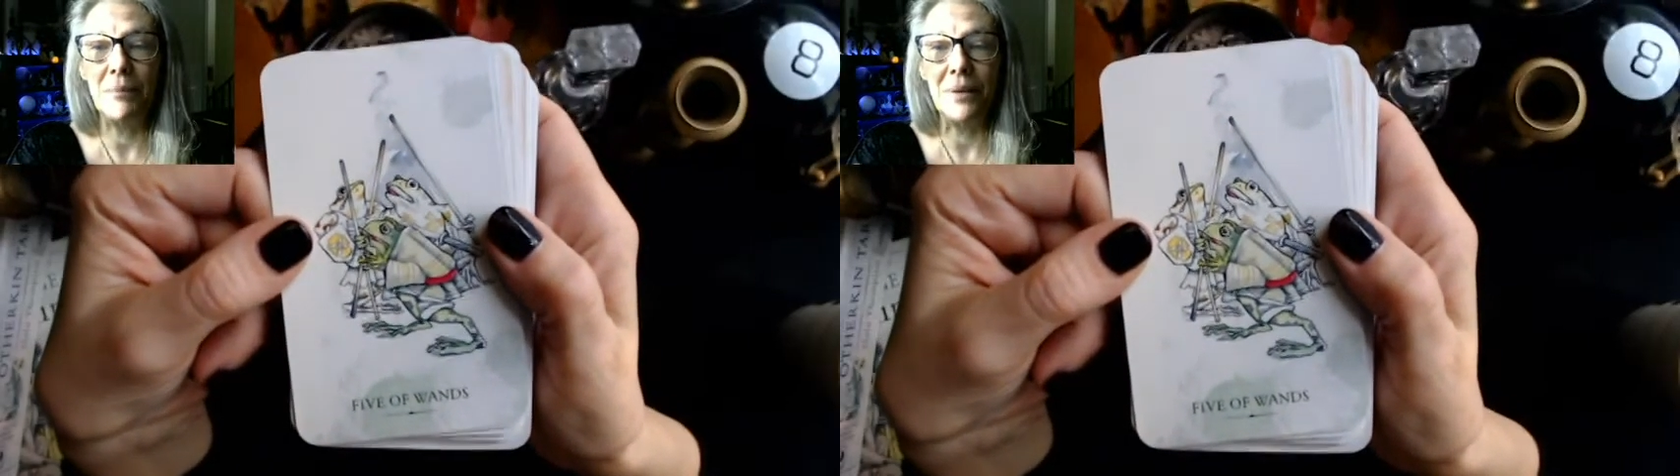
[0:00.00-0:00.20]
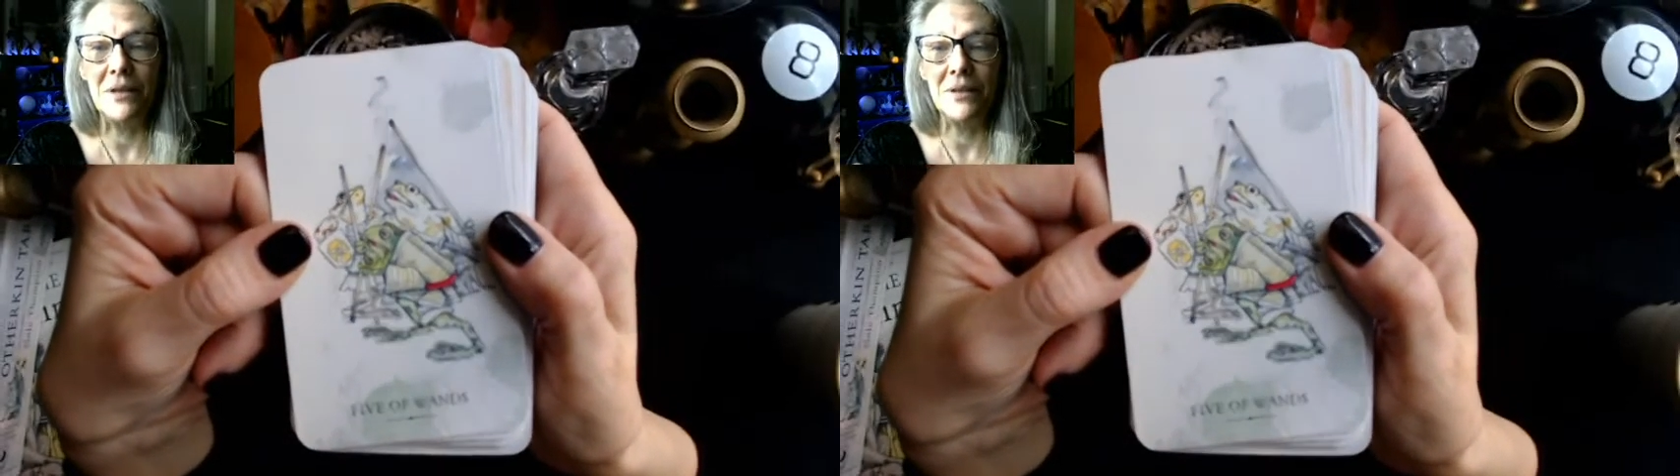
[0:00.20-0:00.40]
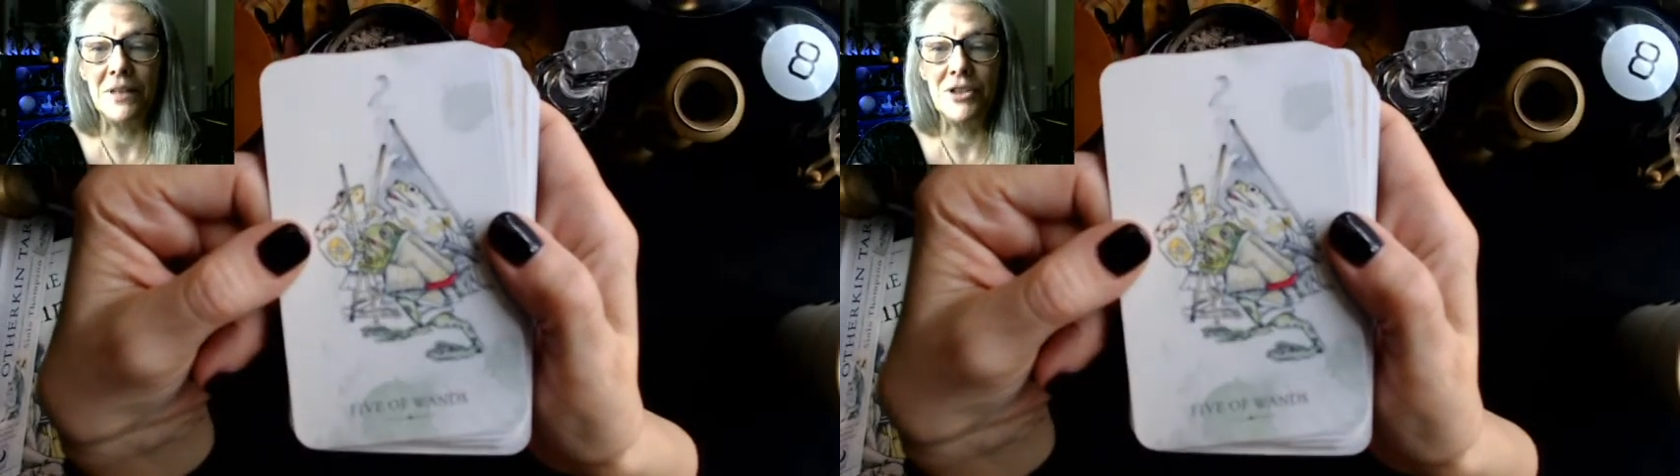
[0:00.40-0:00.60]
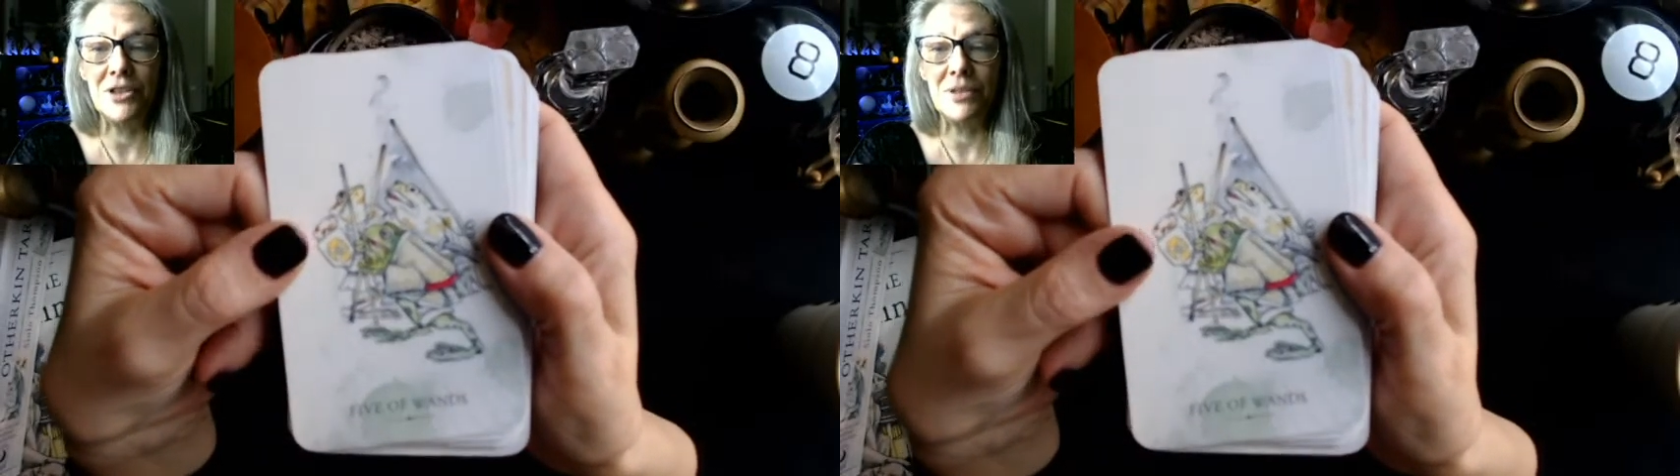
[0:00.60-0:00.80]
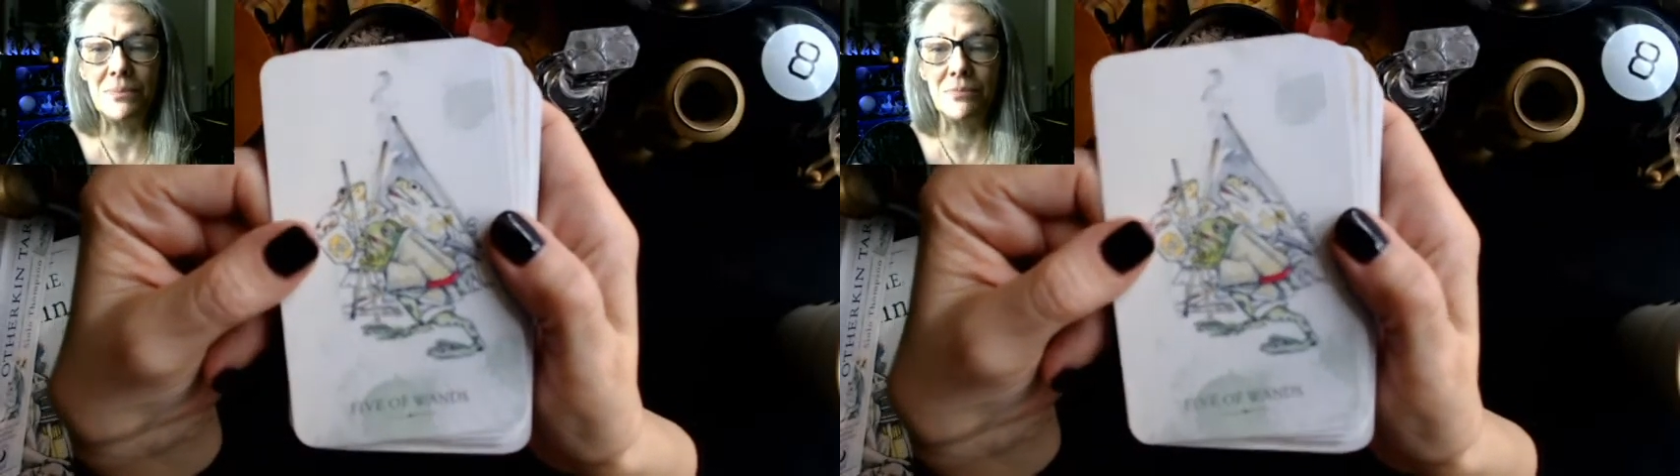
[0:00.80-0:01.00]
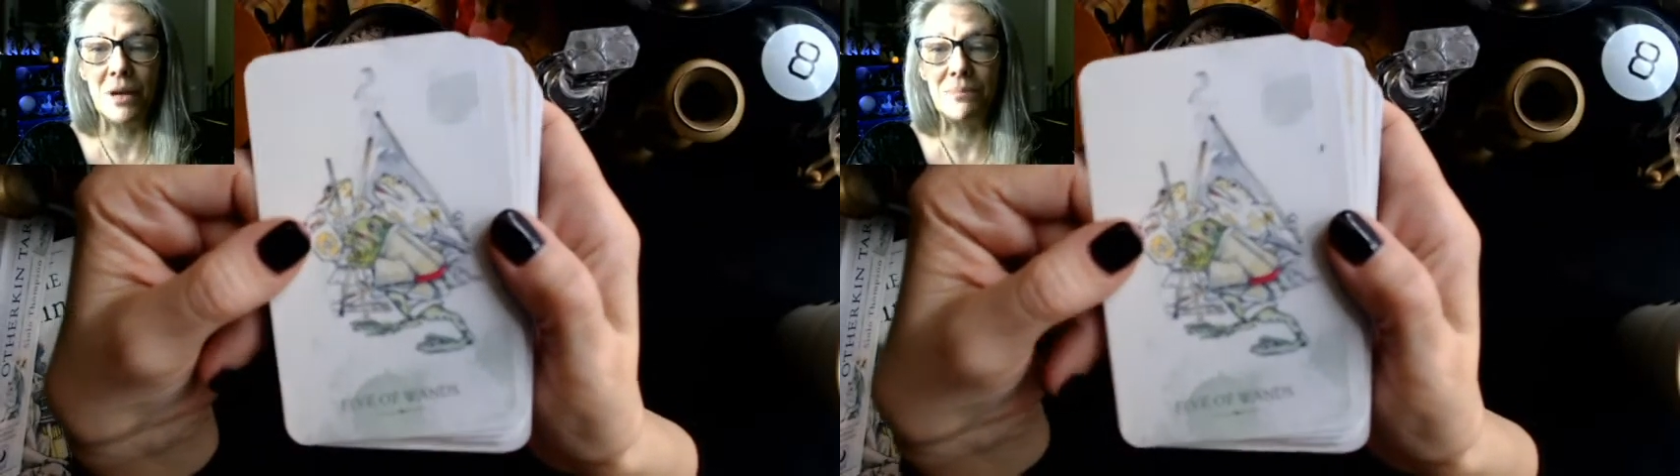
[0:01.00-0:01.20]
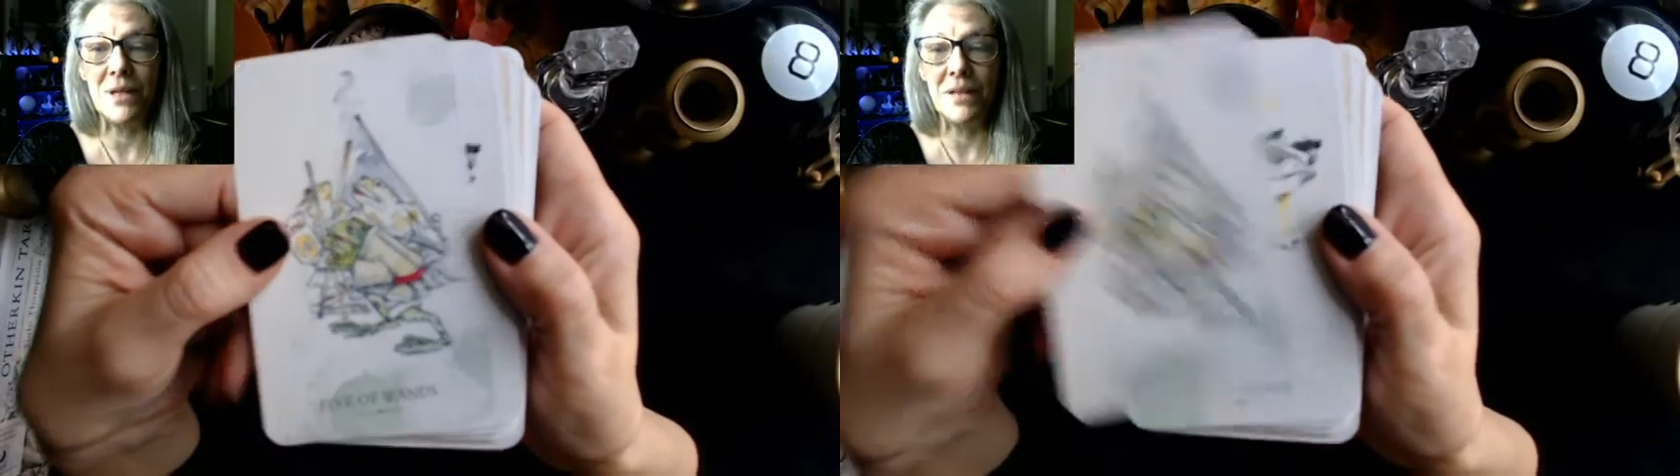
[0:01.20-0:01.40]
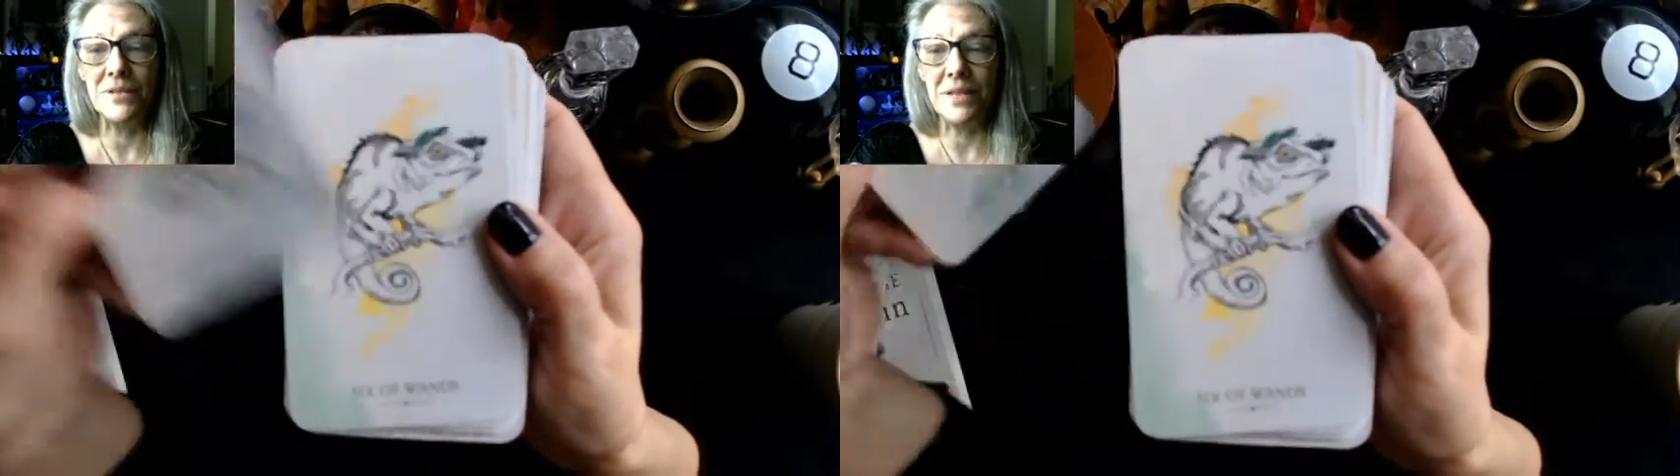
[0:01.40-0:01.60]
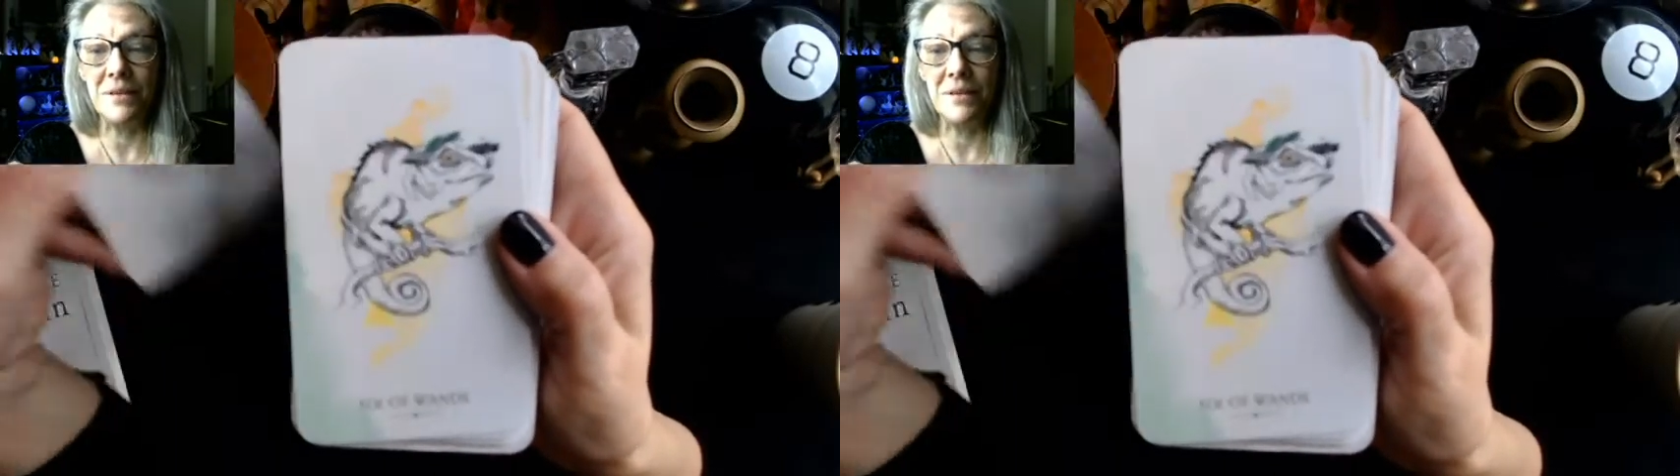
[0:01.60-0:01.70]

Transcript: apparently just reptiles and